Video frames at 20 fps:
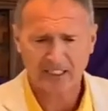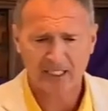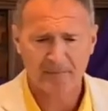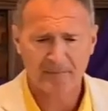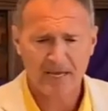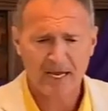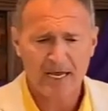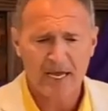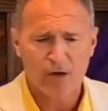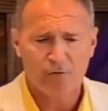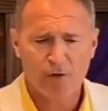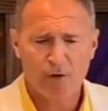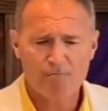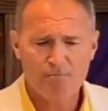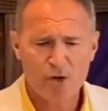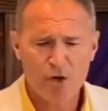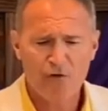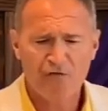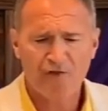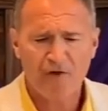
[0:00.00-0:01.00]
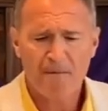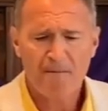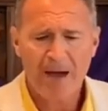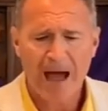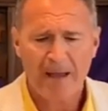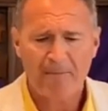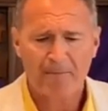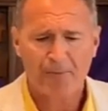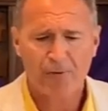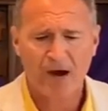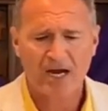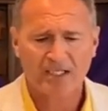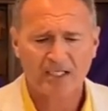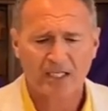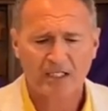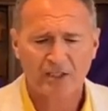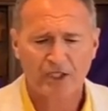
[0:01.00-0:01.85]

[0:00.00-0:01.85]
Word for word: to be removed from my presence,